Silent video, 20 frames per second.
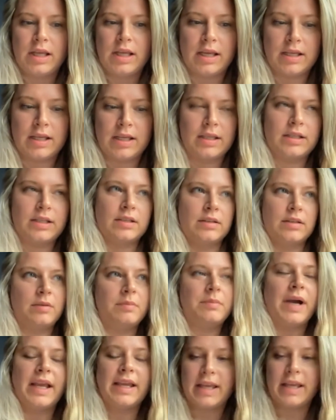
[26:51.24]
yeah, in
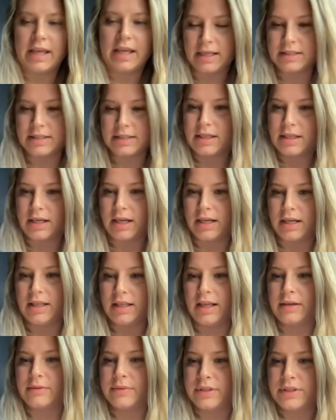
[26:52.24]
my case, I
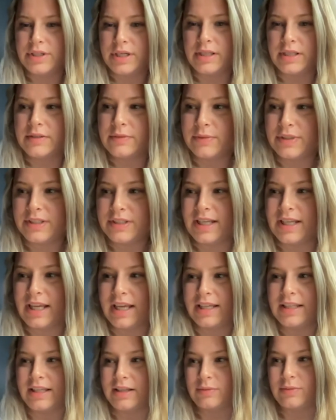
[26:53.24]
like what Jason was
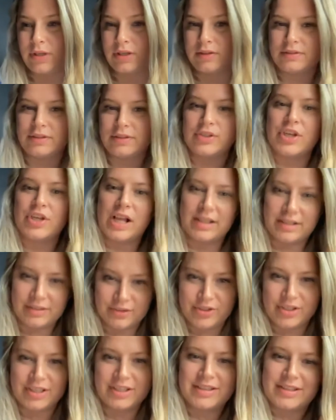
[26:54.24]
saying, that one of the
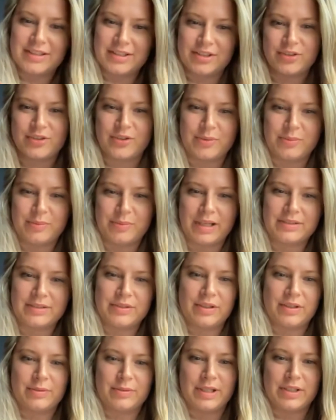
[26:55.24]
challenges, just going back
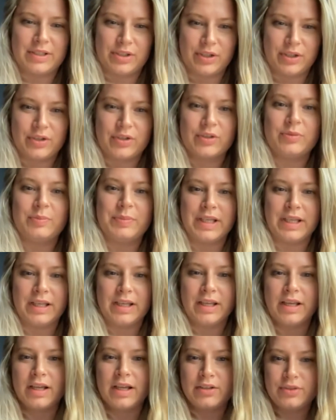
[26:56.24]
to a question, could be
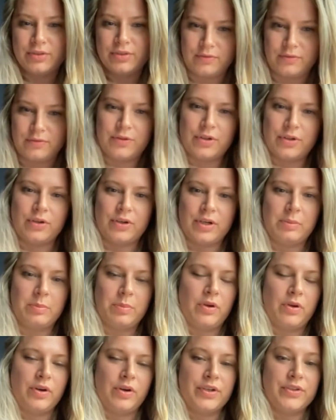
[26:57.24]
to for your
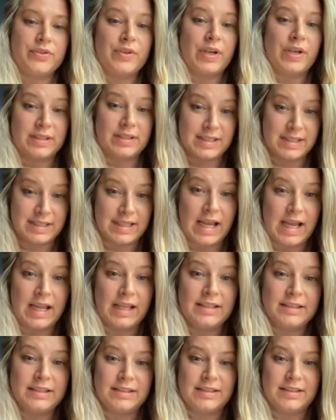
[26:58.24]
employer to
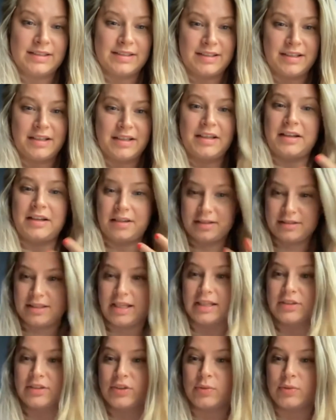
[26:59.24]
understand
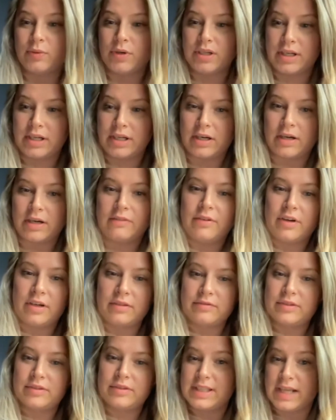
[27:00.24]
that you want to carve
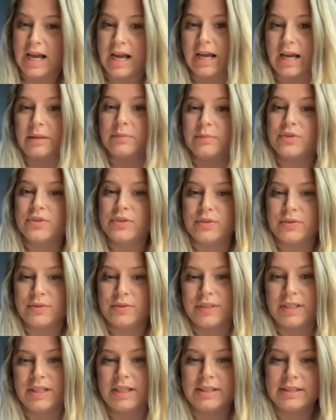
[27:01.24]
out time to
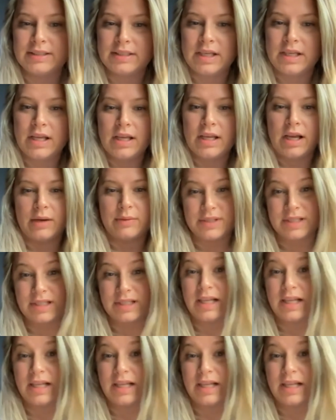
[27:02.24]
do this. I